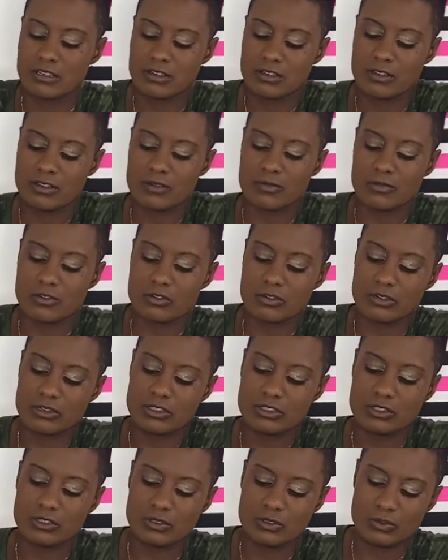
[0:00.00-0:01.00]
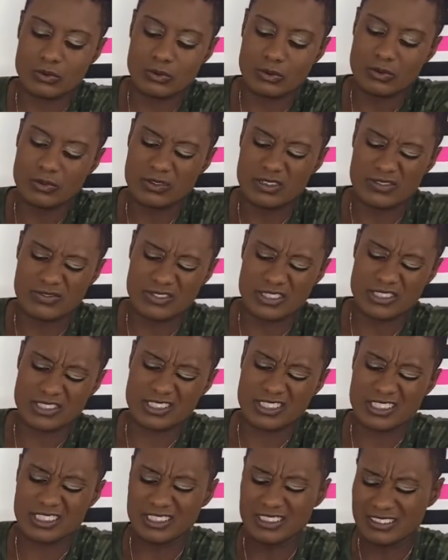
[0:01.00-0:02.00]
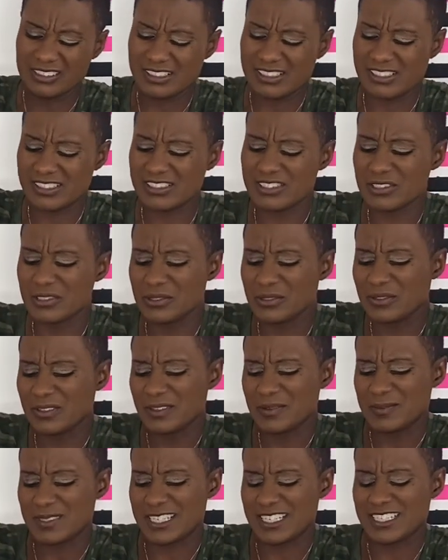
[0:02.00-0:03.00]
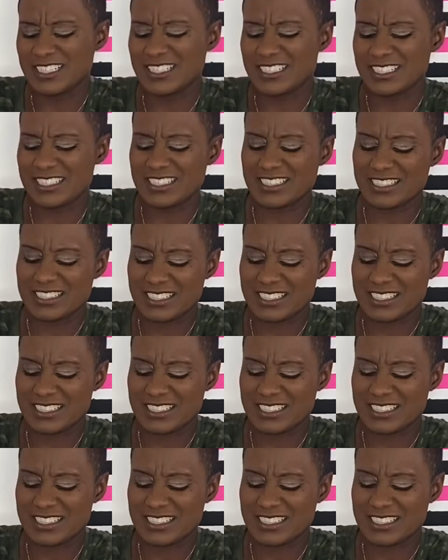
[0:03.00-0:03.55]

I'm going to, ooh, it feels good too. Oh my goodness.